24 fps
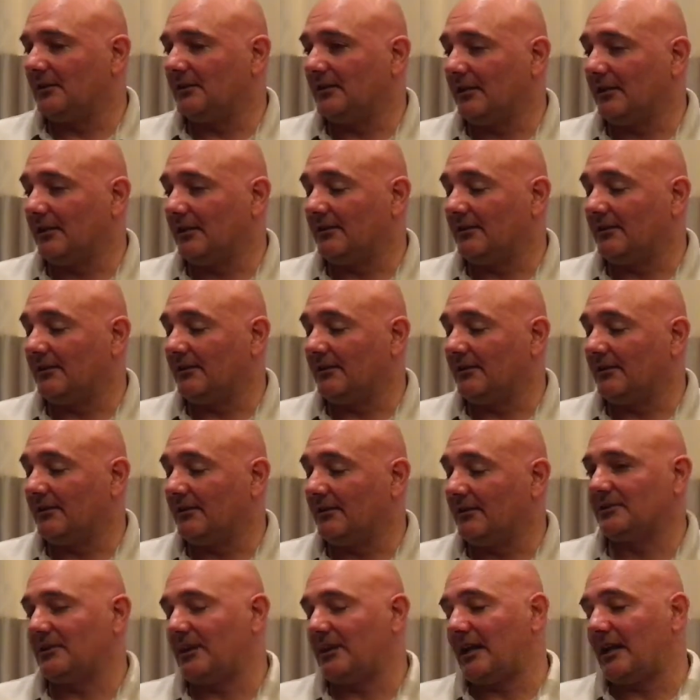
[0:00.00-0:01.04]
that
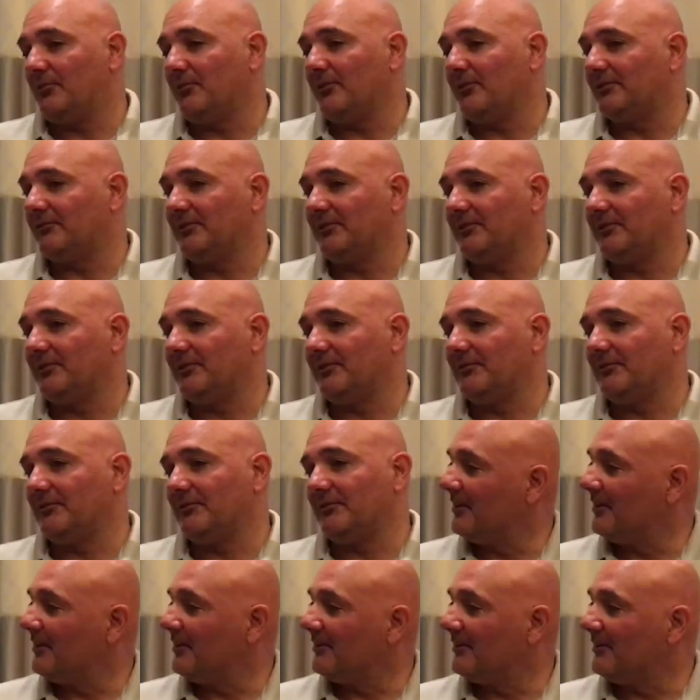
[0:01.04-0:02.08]
helps 8.3 million
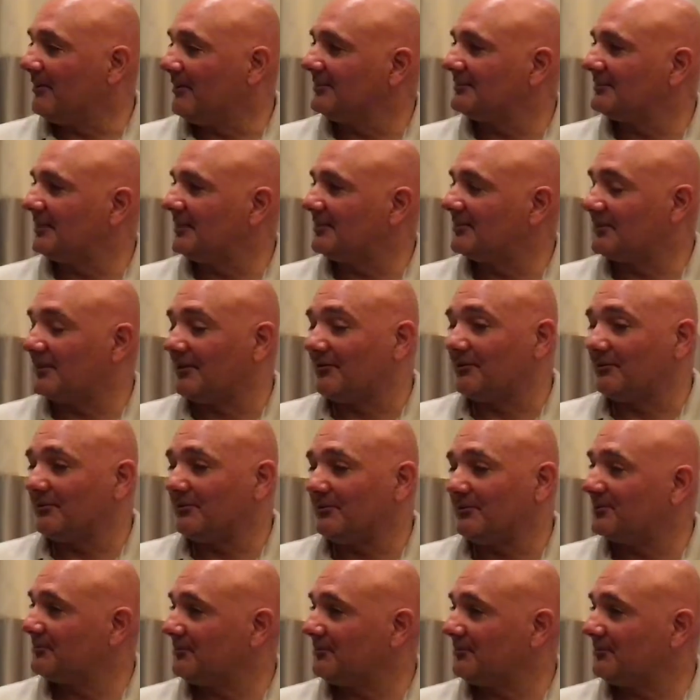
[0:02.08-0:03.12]
Americans that suffer
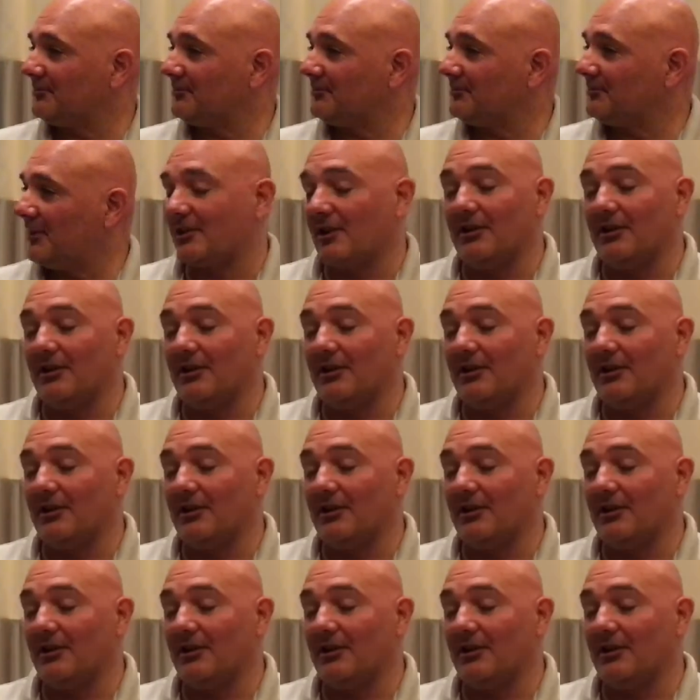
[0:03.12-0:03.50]
with psoriasis.